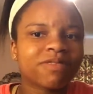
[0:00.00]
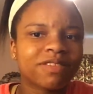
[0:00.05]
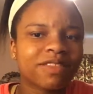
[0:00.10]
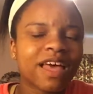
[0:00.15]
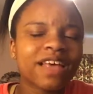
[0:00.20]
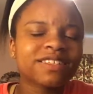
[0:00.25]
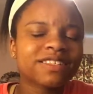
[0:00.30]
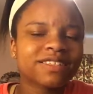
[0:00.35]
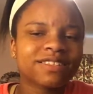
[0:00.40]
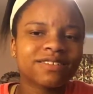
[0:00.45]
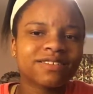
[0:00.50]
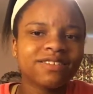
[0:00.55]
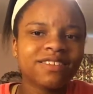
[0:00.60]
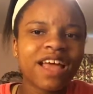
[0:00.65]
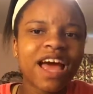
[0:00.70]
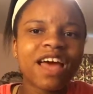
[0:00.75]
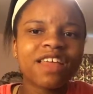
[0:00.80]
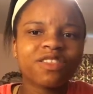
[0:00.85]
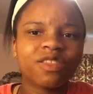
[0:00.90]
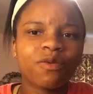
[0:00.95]
that's
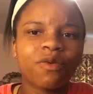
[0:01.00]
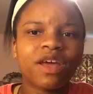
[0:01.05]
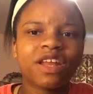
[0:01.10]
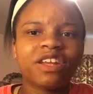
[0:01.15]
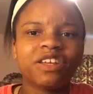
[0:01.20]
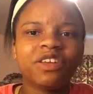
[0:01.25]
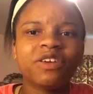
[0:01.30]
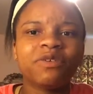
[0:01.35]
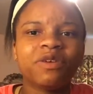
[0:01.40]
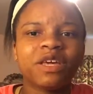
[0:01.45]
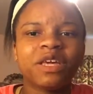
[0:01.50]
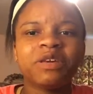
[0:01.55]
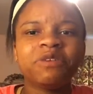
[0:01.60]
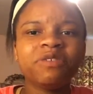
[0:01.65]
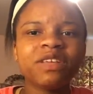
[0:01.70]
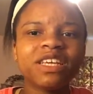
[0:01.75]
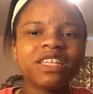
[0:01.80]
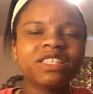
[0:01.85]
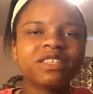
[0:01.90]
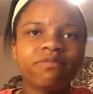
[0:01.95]
not the way to do it. You
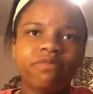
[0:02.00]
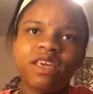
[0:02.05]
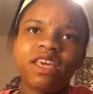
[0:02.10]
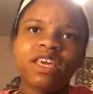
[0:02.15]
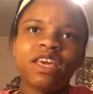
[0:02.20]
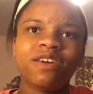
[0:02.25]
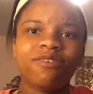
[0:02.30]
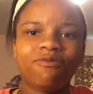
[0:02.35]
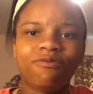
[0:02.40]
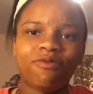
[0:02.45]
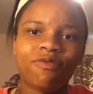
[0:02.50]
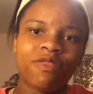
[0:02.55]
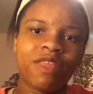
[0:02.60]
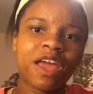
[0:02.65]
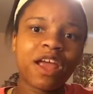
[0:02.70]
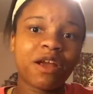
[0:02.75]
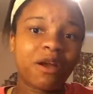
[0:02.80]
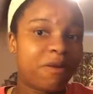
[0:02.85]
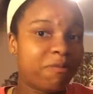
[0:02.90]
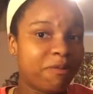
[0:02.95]
need to be
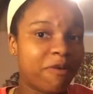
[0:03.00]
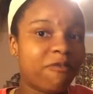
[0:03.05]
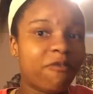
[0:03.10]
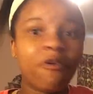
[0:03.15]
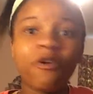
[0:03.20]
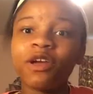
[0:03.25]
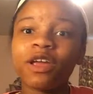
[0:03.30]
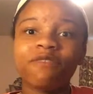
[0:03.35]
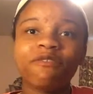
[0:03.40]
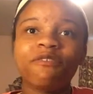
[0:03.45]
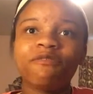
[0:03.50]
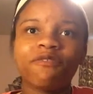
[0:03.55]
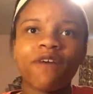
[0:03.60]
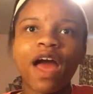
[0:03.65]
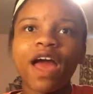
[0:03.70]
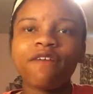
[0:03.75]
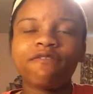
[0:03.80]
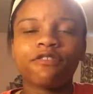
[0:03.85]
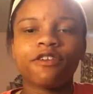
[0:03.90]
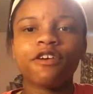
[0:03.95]
there before even
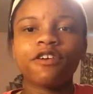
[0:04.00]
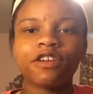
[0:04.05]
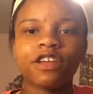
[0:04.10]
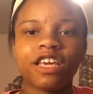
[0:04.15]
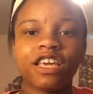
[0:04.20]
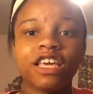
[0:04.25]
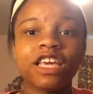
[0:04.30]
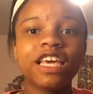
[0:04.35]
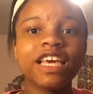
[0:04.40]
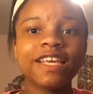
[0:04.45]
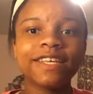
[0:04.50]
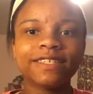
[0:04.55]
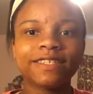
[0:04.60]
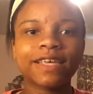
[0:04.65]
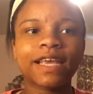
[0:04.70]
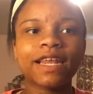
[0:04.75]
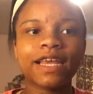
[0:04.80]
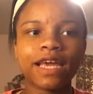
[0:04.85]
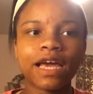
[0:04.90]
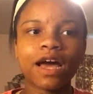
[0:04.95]
5:30,
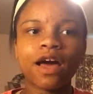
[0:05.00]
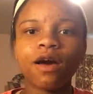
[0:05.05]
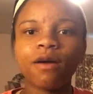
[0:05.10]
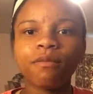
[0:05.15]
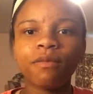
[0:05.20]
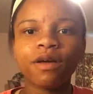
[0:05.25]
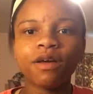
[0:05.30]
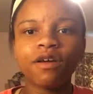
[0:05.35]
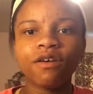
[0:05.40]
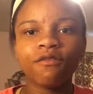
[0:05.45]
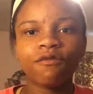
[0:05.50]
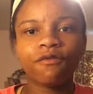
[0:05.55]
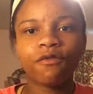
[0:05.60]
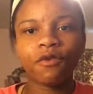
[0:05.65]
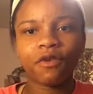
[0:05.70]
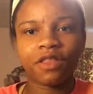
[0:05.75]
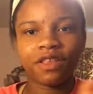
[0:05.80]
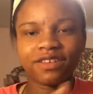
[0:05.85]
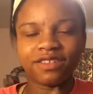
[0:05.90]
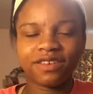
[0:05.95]
setting up
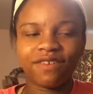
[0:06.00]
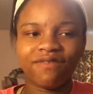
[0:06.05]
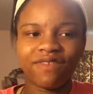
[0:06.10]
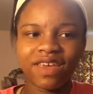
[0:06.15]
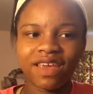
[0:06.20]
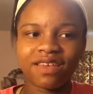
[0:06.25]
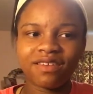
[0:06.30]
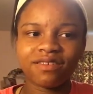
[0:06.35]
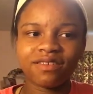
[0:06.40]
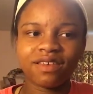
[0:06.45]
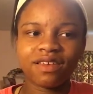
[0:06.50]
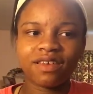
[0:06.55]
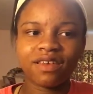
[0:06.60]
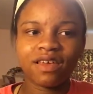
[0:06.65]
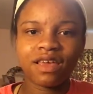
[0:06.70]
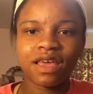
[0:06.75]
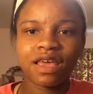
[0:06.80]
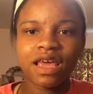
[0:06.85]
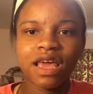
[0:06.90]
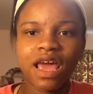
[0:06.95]
for this event.
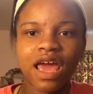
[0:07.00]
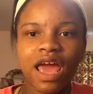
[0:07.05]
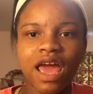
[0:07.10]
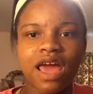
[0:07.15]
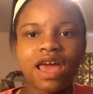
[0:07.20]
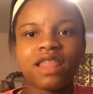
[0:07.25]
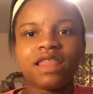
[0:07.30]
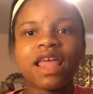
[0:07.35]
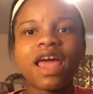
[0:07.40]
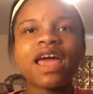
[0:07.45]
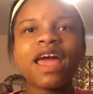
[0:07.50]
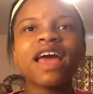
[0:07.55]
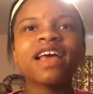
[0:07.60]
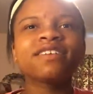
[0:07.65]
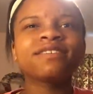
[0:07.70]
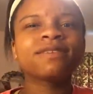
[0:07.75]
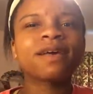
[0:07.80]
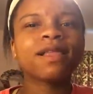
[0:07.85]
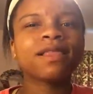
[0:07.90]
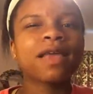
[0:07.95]
And that
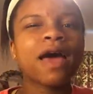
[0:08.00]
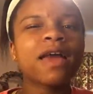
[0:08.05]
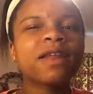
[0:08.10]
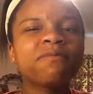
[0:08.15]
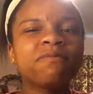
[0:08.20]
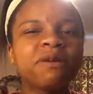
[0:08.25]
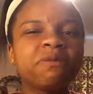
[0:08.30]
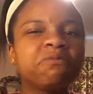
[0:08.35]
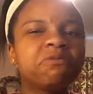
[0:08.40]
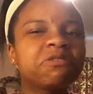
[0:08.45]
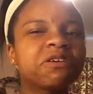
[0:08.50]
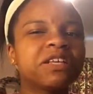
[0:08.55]
has a lot of people